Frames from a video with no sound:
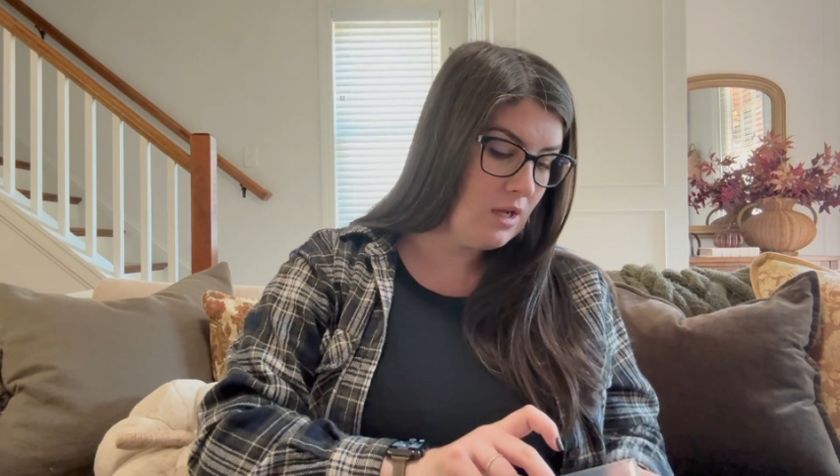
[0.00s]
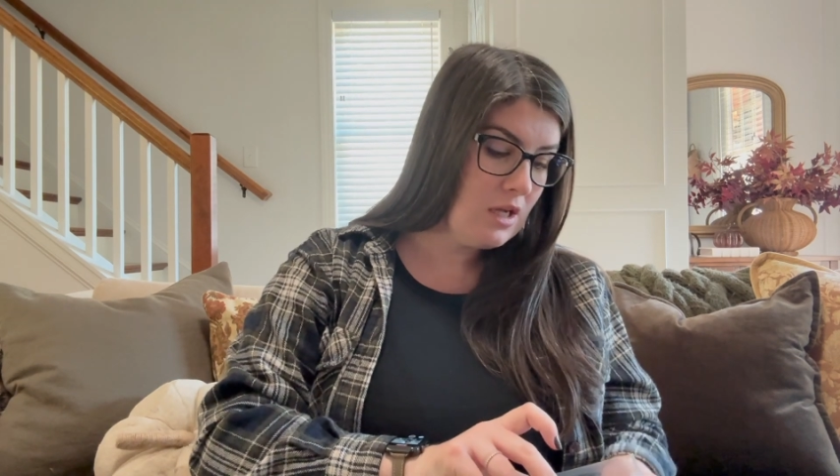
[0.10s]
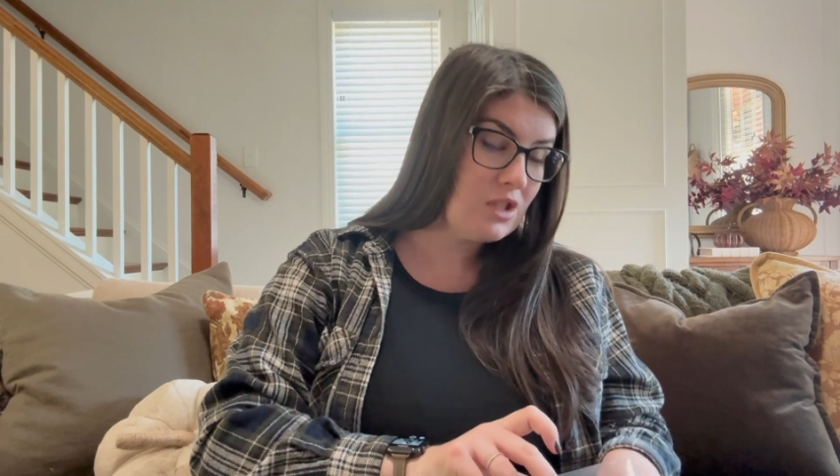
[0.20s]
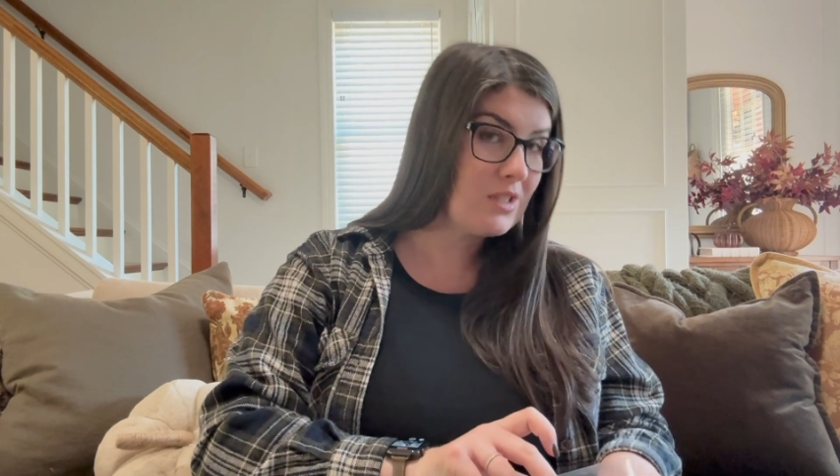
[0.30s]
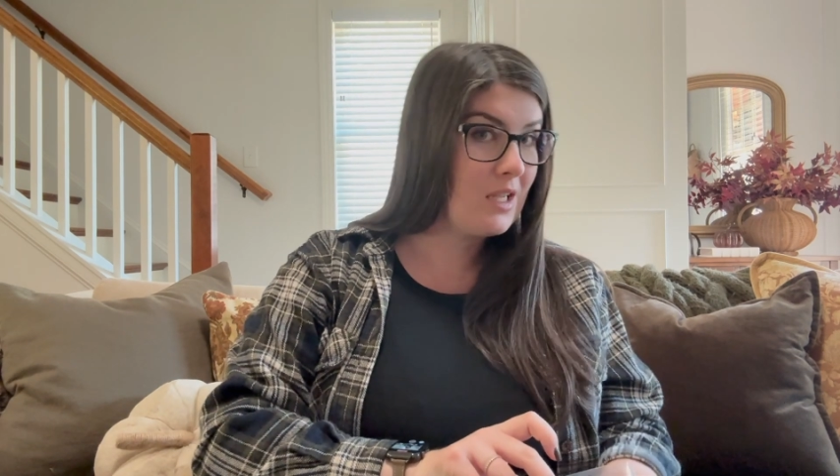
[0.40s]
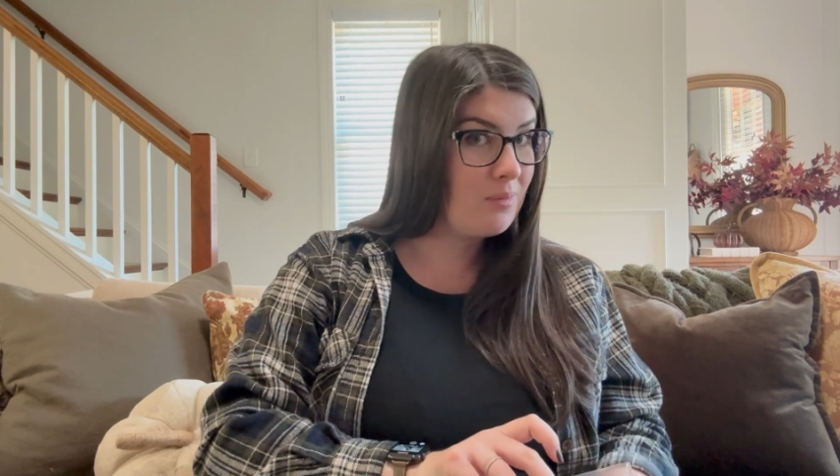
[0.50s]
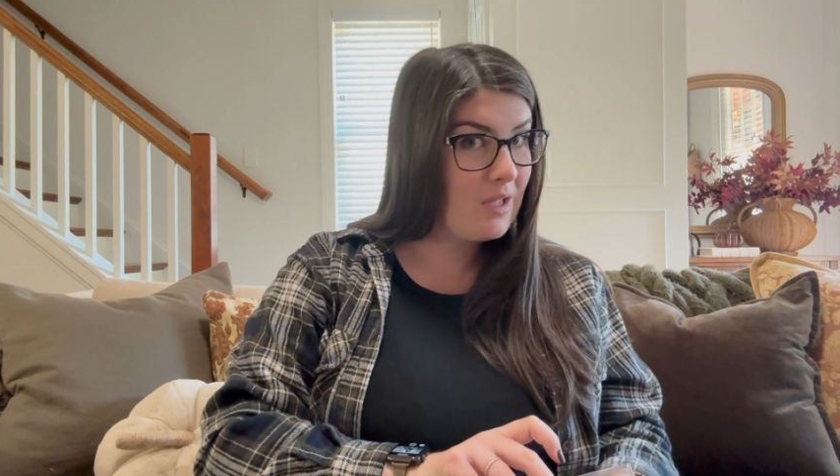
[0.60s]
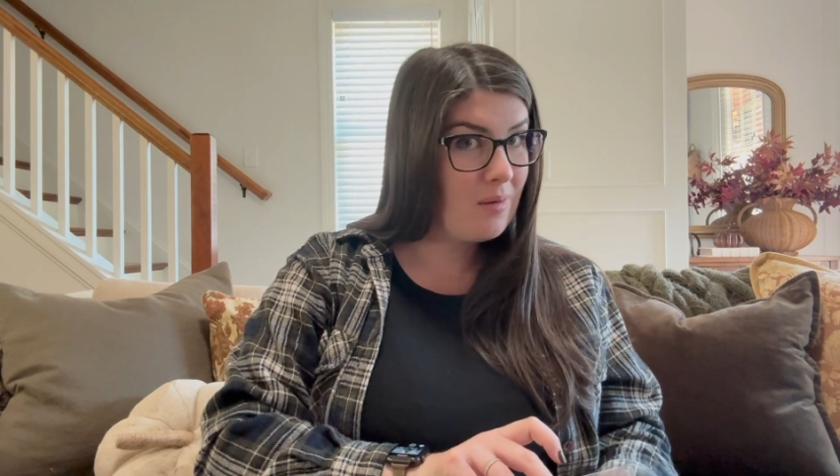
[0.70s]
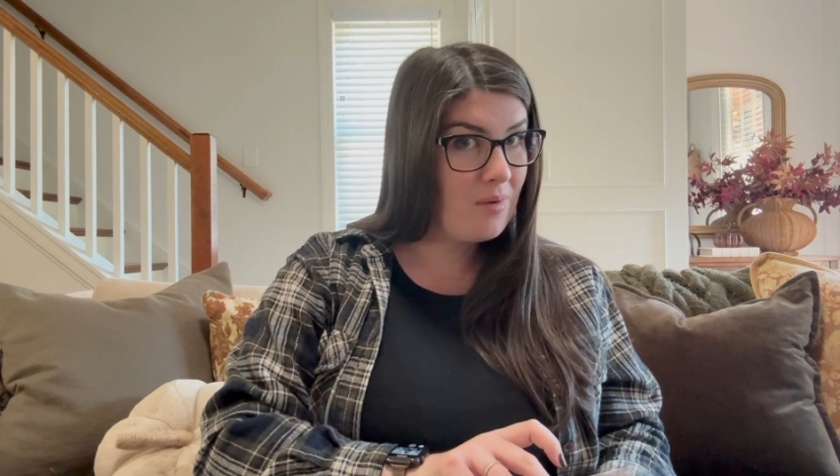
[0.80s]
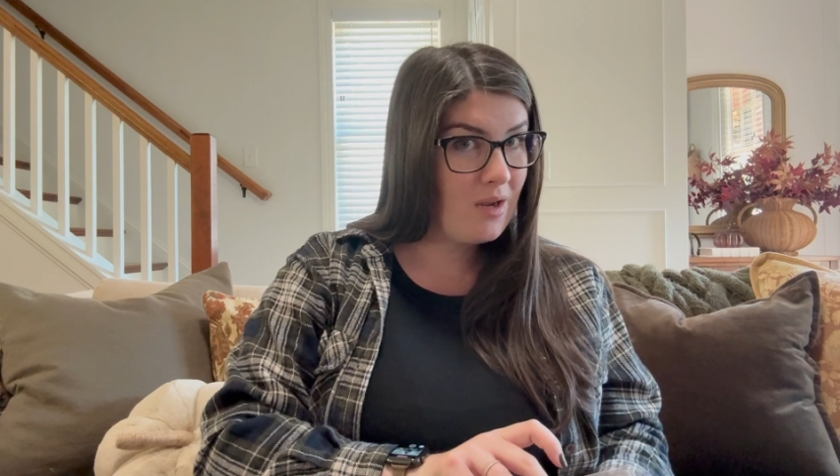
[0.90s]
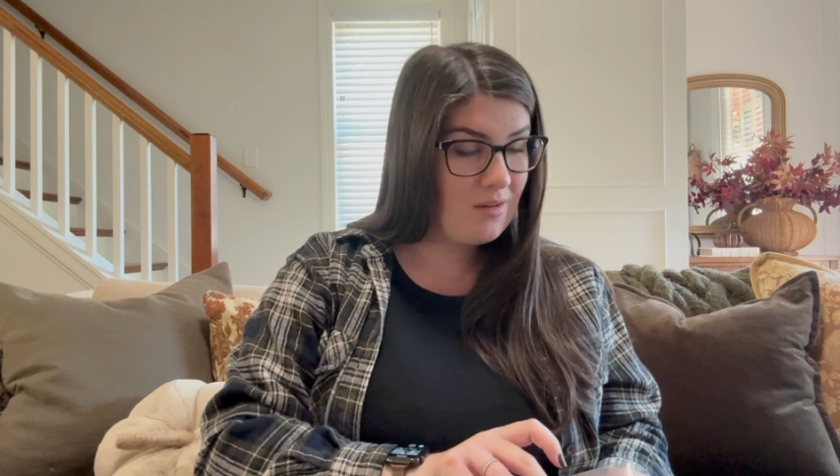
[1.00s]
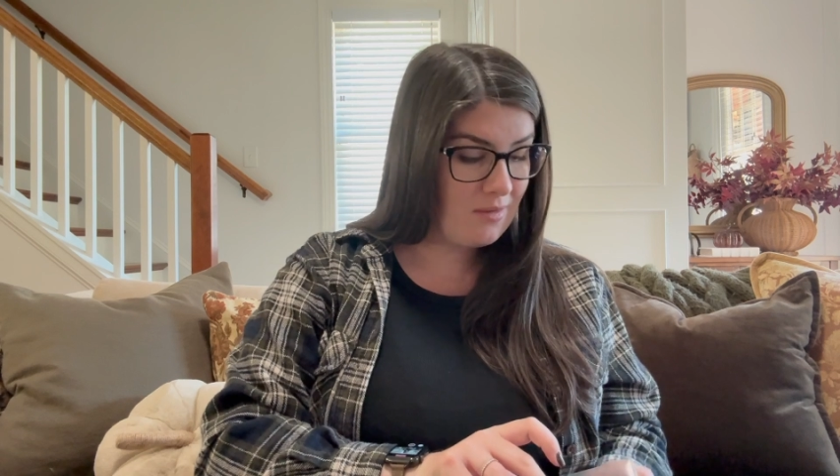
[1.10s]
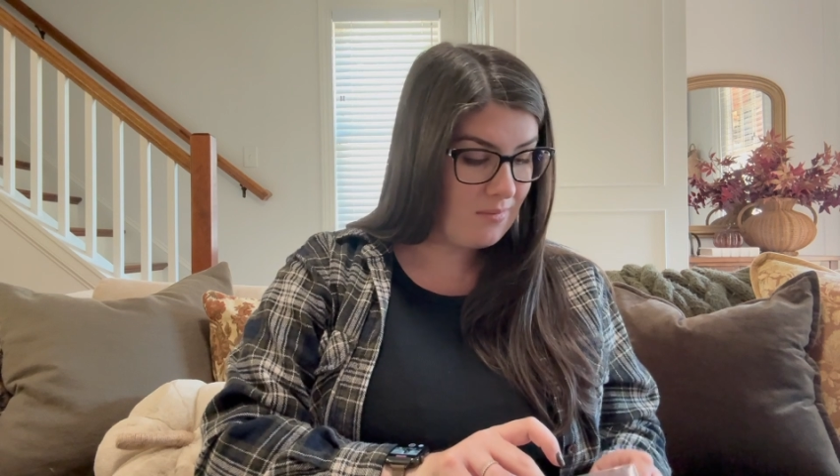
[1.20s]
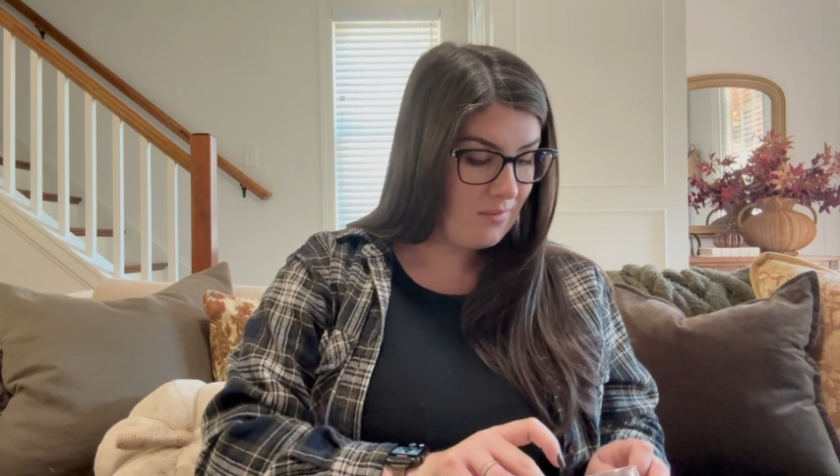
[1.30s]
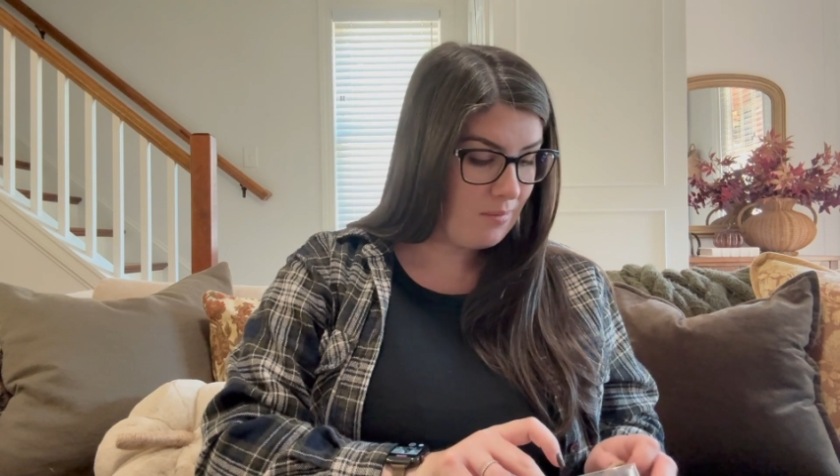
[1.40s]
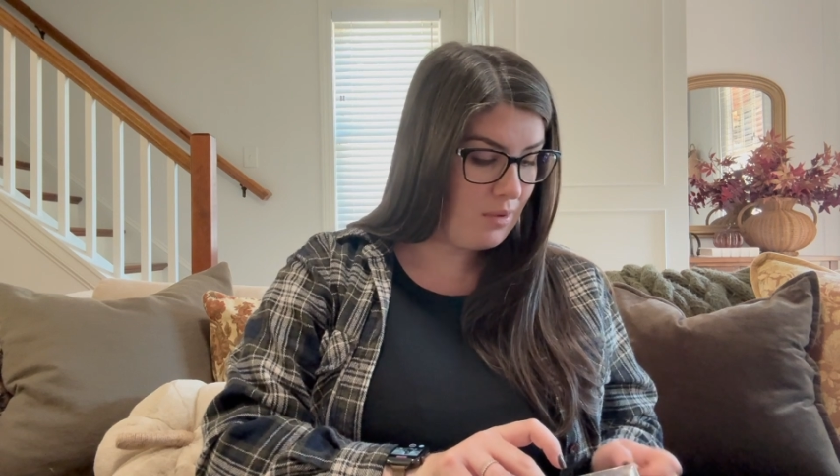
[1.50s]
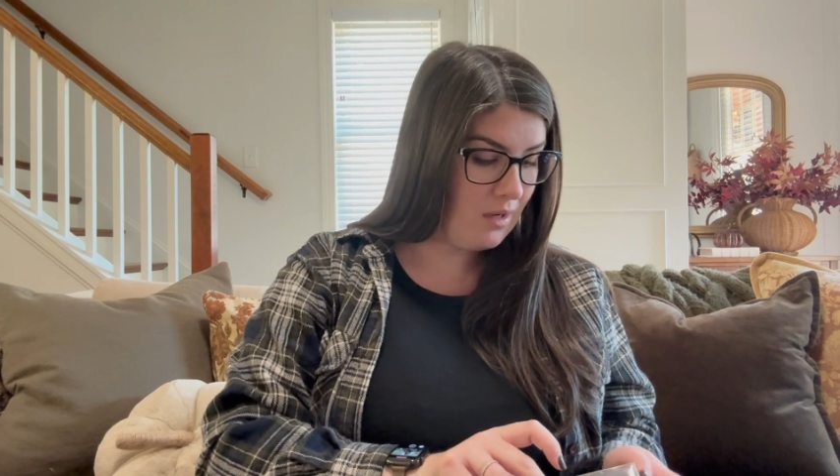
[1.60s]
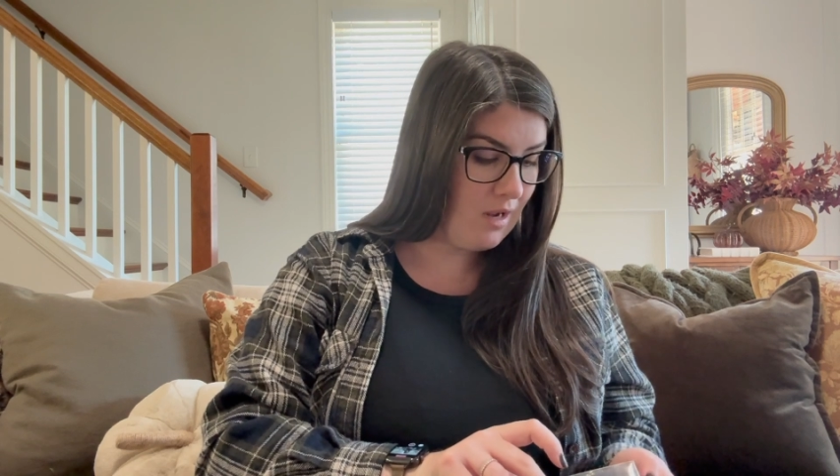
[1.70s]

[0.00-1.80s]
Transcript: just keep that in mind. But